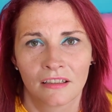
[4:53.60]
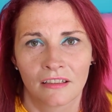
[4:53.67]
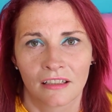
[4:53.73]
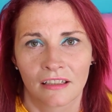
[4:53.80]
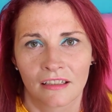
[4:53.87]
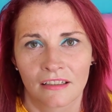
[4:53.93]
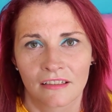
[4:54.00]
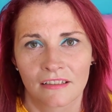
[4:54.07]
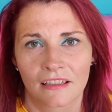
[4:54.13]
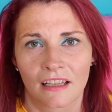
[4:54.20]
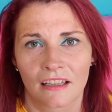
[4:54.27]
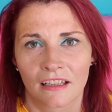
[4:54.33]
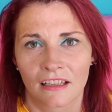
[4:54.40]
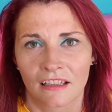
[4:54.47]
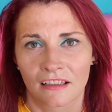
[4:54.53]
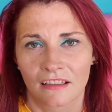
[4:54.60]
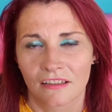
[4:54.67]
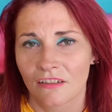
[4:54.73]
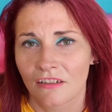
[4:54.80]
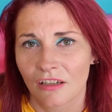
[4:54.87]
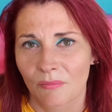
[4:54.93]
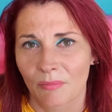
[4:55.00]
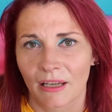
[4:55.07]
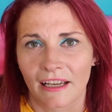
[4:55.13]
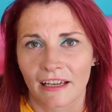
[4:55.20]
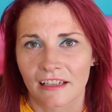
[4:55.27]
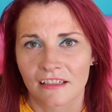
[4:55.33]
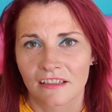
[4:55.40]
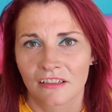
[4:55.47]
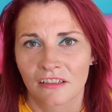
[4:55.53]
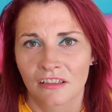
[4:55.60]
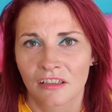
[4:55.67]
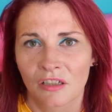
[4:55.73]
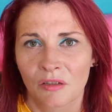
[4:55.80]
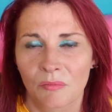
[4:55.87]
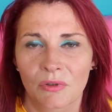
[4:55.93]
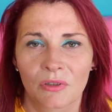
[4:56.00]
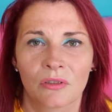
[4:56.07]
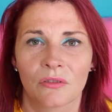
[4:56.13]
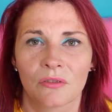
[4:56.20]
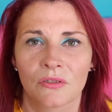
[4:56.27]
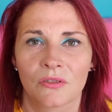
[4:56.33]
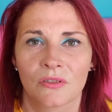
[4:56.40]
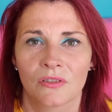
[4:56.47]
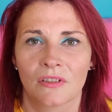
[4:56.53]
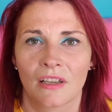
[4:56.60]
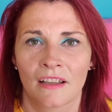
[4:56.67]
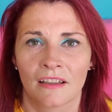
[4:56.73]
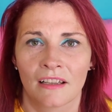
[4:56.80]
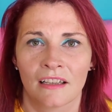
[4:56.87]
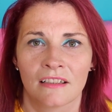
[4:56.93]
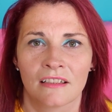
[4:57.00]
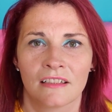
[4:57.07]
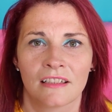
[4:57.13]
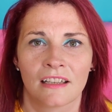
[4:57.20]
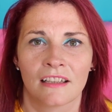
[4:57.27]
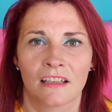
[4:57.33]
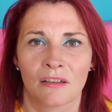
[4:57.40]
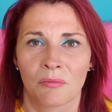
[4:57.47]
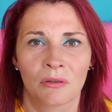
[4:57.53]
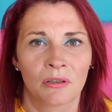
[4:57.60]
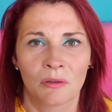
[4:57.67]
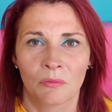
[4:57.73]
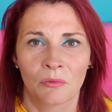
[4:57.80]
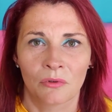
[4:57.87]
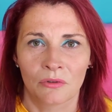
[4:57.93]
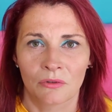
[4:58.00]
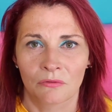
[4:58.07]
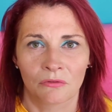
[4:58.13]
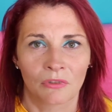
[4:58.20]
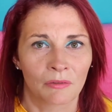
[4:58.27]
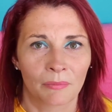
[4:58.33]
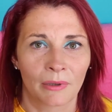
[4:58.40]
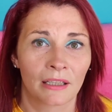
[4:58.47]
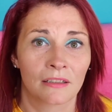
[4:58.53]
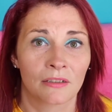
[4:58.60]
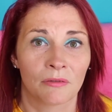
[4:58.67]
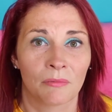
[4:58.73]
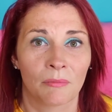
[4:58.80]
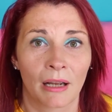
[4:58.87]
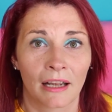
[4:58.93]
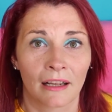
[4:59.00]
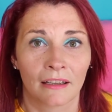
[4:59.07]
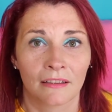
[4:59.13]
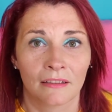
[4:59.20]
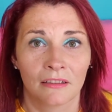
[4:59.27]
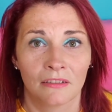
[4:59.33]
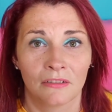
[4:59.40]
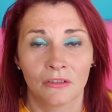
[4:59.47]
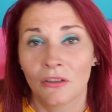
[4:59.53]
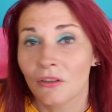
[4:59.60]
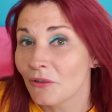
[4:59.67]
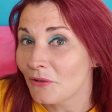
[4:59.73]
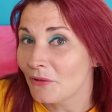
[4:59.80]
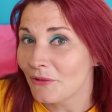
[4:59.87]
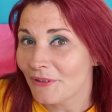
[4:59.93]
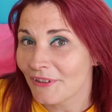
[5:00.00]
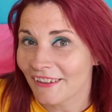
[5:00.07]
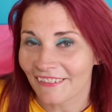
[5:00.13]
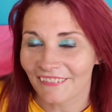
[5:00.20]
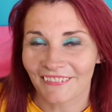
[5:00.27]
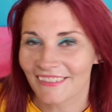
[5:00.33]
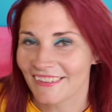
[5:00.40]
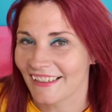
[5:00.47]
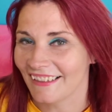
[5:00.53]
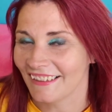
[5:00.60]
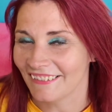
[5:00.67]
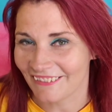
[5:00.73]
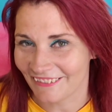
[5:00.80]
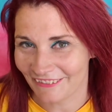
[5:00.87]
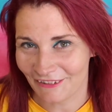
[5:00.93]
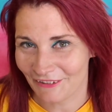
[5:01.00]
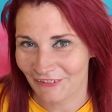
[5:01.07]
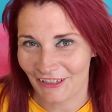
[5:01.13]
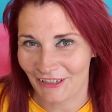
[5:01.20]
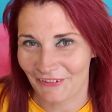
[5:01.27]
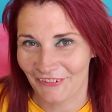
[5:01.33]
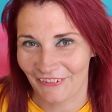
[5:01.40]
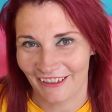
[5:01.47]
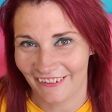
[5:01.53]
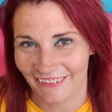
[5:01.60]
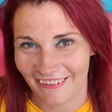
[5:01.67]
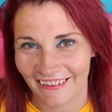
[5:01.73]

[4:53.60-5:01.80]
things, that you get played, because at the end of the day they probably would run back to a man not all, I'm not saying all people out